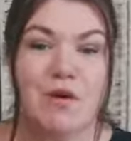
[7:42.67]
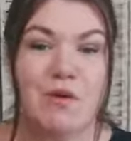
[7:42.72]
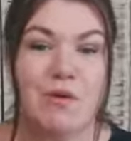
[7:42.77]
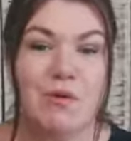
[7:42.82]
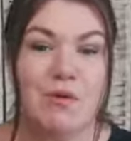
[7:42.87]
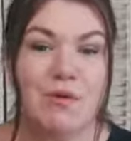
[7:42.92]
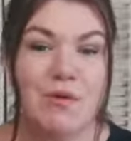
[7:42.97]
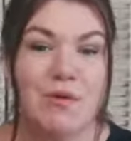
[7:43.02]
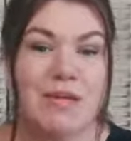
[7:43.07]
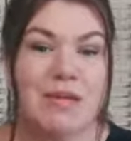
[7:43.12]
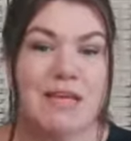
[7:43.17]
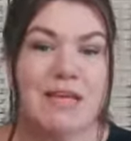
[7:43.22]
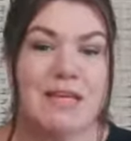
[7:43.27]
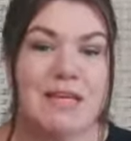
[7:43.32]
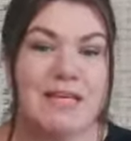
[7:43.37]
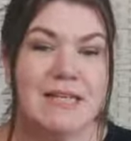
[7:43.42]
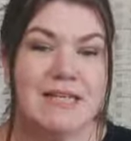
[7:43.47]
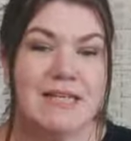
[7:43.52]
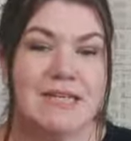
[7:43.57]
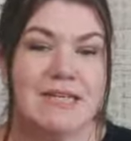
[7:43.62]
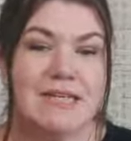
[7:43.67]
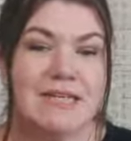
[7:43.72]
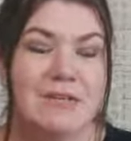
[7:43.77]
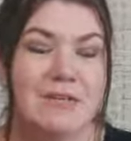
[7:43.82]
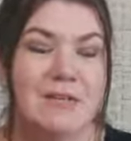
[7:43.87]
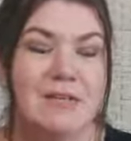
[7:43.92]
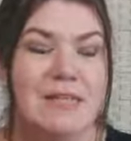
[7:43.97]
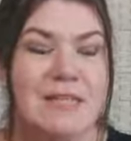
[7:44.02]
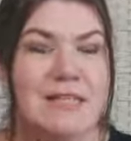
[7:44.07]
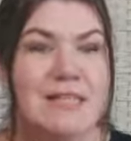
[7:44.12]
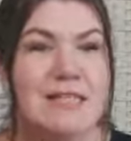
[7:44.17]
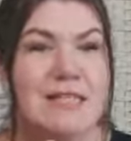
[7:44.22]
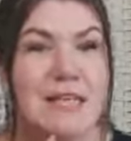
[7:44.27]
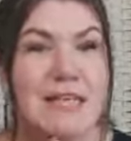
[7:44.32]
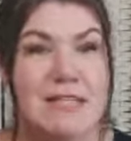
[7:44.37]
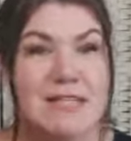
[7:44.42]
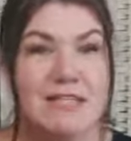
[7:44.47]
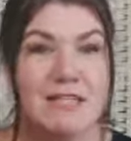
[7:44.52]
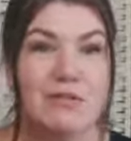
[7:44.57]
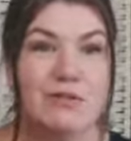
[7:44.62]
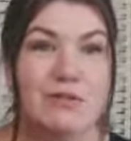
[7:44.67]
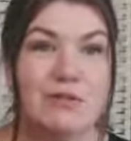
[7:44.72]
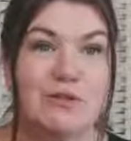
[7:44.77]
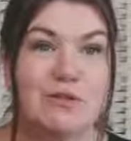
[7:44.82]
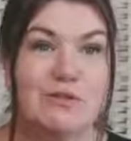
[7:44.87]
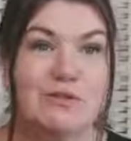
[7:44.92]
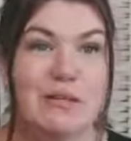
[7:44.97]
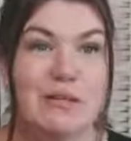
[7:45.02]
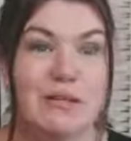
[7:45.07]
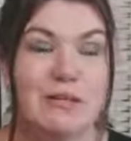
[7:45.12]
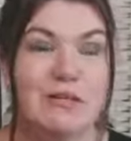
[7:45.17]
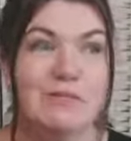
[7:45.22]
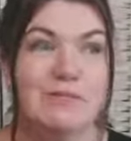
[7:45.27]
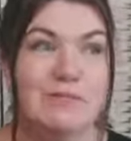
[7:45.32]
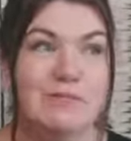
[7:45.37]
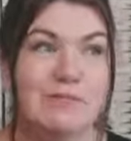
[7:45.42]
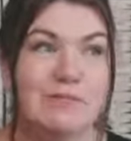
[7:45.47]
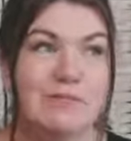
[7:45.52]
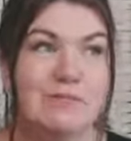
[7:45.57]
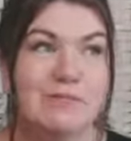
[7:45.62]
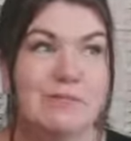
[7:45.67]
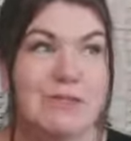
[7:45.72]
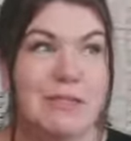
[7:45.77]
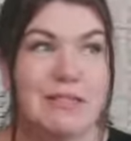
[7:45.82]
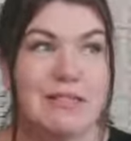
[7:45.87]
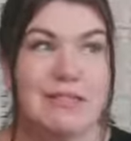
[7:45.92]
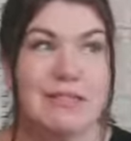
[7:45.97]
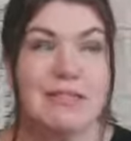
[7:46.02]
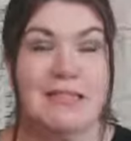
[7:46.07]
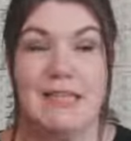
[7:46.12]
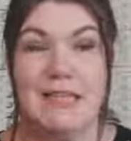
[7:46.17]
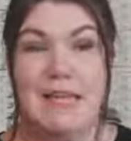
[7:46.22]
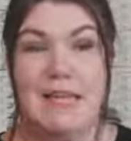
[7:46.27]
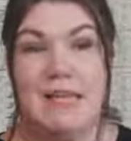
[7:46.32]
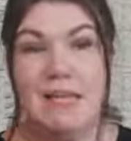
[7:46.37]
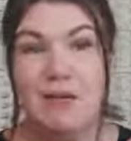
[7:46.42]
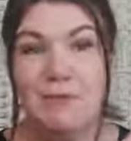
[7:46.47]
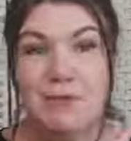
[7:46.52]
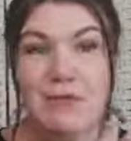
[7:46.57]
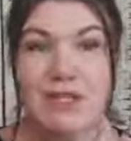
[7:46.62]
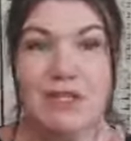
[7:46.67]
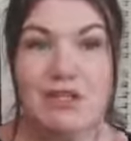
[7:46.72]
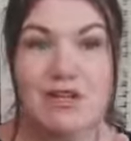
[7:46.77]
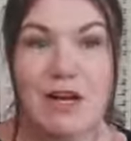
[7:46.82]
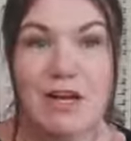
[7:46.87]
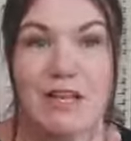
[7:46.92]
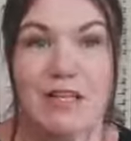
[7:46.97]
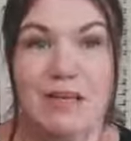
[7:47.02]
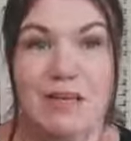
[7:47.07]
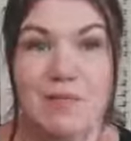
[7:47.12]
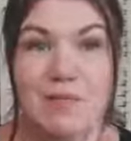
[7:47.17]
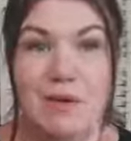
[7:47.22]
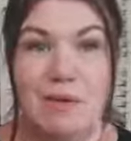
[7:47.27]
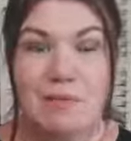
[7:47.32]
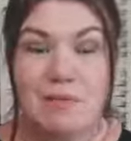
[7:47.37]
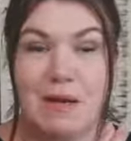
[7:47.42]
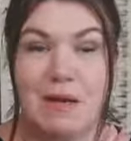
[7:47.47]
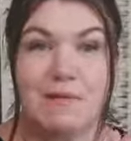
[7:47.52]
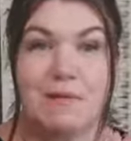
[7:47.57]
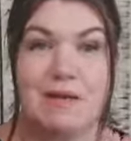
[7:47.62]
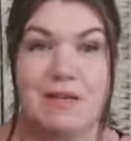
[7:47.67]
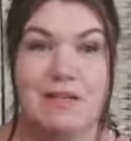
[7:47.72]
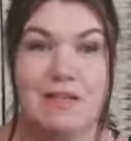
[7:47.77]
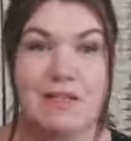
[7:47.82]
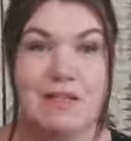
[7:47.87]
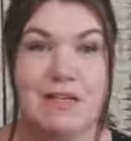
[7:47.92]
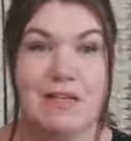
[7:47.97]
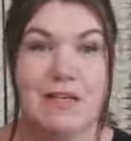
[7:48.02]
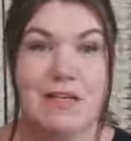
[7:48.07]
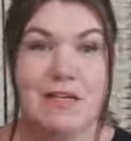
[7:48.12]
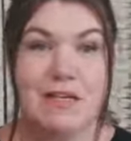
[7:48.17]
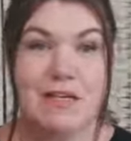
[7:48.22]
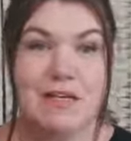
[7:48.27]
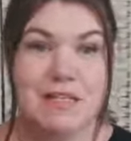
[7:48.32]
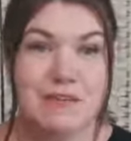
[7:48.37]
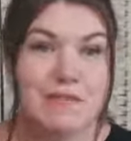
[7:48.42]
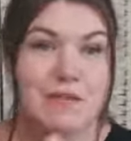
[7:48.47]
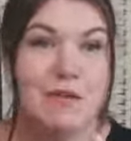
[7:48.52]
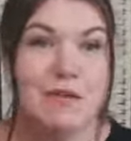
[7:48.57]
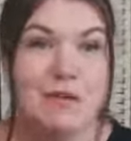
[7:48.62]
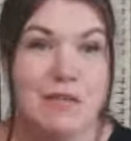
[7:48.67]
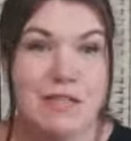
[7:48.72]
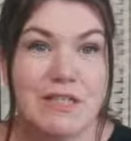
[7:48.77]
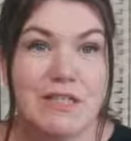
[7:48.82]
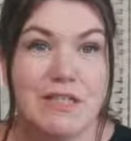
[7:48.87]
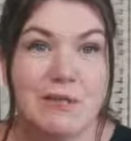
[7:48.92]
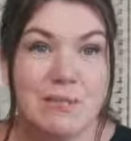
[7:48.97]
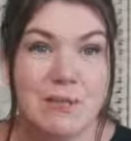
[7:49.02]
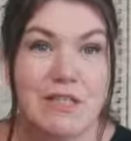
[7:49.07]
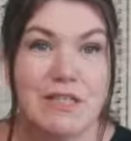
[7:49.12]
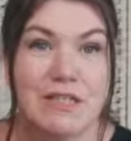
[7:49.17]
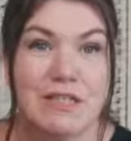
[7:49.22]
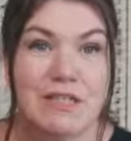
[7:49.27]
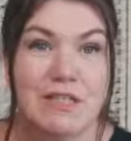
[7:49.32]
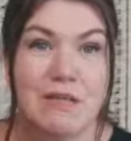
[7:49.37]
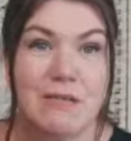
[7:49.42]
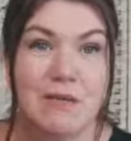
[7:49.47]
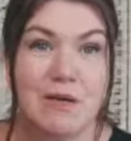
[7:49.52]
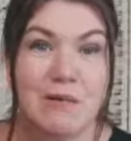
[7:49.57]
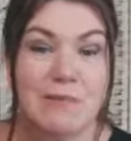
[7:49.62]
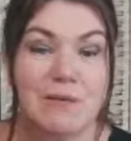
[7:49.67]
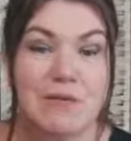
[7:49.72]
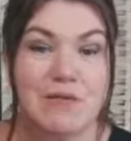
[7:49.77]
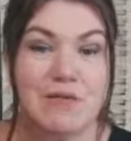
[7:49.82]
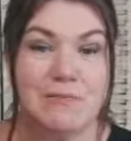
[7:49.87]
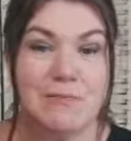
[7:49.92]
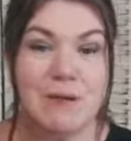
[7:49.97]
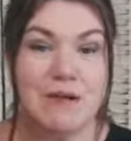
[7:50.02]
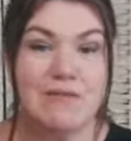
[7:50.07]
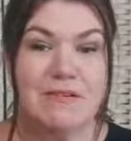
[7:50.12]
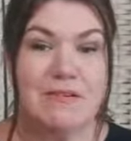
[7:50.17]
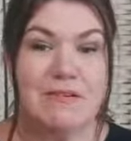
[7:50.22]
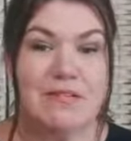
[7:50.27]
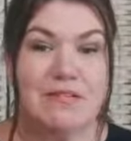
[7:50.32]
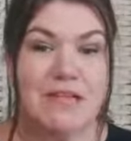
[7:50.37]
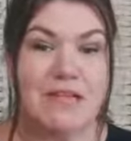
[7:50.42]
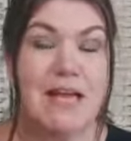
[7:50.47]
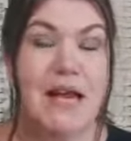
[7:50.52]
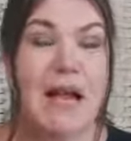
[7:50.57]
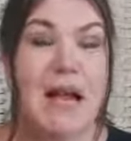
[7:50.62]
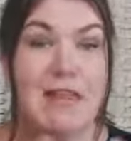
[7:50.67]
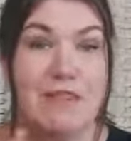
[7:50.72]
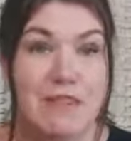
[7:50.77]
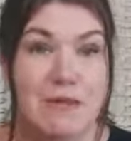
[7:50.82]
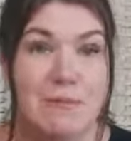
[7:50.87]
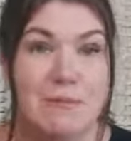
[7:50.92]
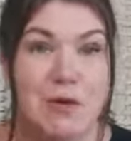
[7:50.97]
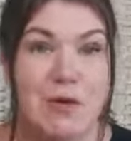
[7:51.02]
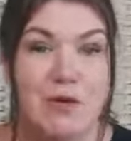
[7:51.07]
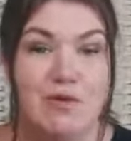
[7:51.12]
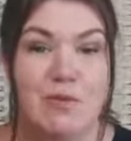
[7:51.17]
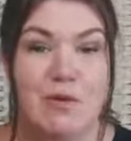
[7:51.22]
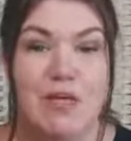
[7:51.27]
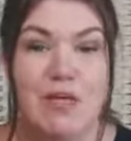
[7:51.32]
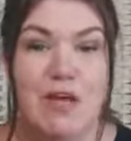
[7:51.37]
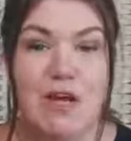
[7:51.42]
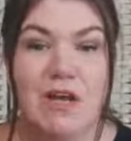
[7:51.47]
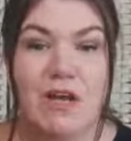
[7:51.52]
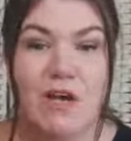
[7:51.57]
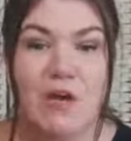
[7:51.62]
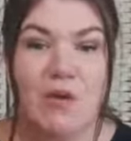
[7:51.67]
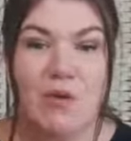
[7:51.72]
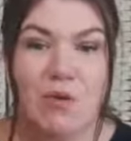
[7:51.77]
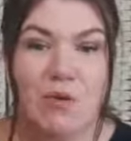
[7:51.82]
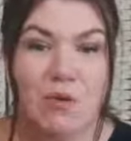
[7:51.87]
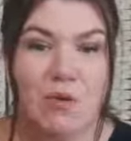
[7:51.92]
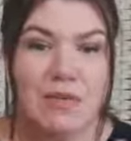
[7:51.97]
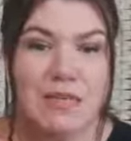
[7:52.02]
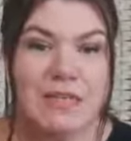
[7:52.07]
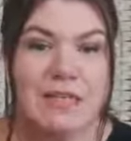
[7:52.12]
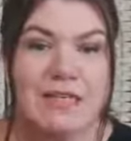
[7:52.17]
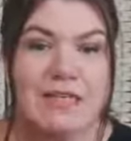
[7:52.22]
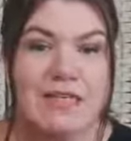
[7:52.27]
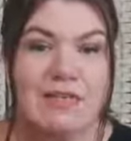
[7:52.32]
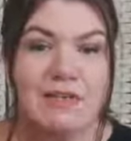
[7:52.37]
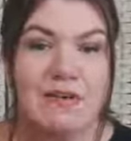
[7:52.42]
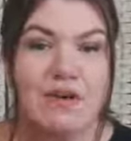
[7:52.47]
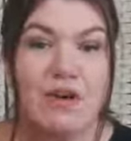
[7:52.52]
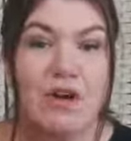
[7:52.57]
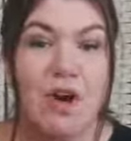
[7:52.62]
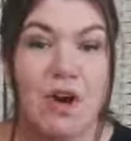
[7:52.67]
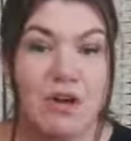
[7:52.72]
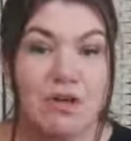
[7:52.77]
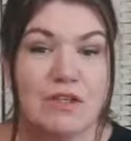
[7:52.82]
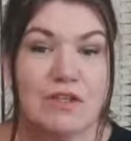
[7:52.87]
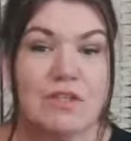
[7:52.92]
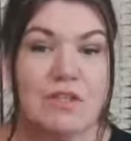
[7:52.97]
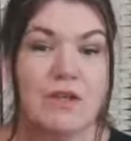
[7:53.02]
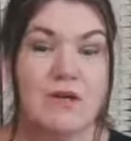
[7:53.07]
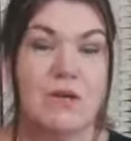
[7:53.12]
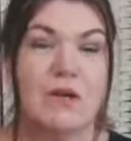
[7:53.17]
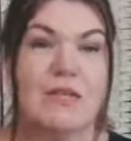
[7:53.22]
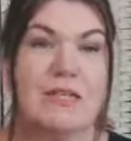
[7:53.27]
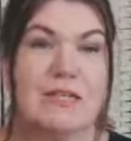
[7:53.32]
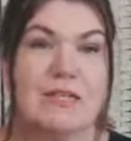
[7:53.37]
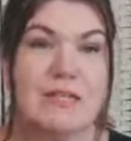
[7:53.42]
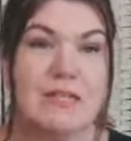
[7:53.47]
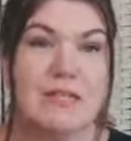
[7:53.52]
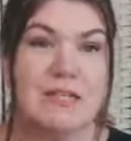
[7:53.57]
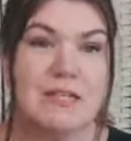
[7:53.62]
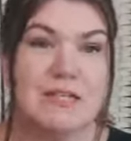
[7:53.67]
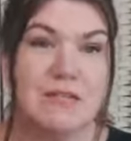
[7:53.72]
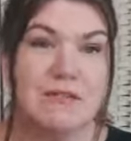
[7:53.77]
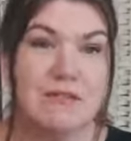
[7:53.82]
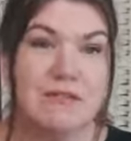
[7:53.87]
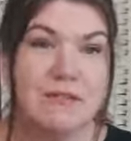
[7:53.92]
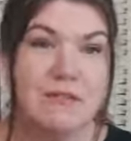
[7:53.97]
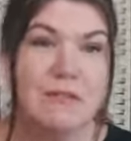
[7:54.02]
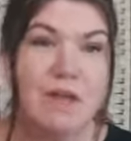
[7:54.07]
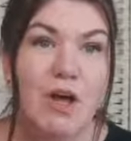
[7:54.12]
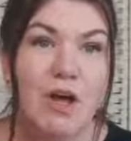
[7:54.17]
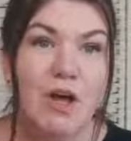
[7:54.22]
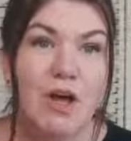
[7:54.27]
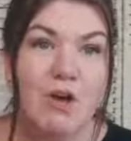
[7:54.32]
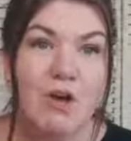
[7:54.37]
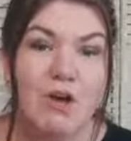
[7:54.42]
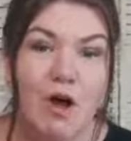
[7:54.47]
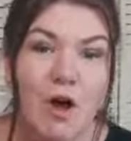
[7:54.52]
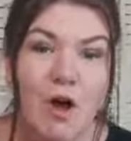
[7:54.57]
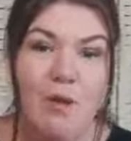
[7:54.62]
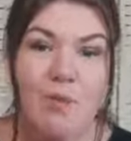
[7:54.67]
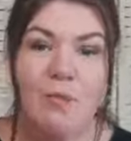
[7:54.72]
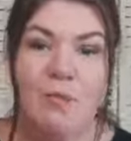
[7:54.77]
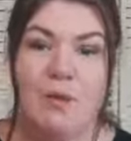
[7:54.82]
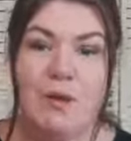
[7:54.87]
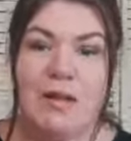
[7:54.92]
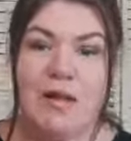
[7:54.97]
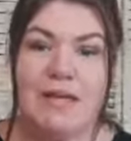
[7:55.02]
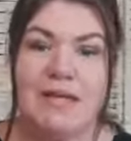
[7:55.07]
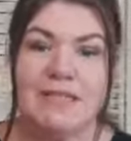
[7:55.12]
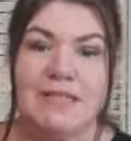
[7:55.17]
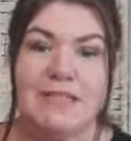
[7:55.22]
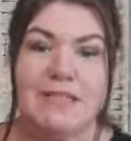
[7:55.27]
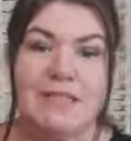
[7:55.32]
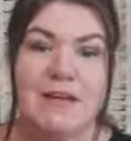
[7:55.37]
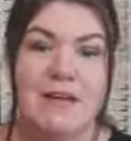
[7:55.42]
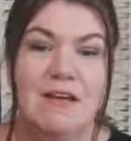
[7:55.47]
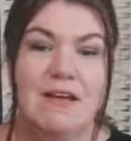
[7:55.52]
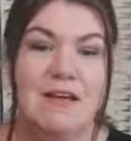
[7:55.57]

All these things, like I said, the economic strain that you may be under, the difficulties in your business that you might be experiencing at the moment, all these are a consequences of real complex,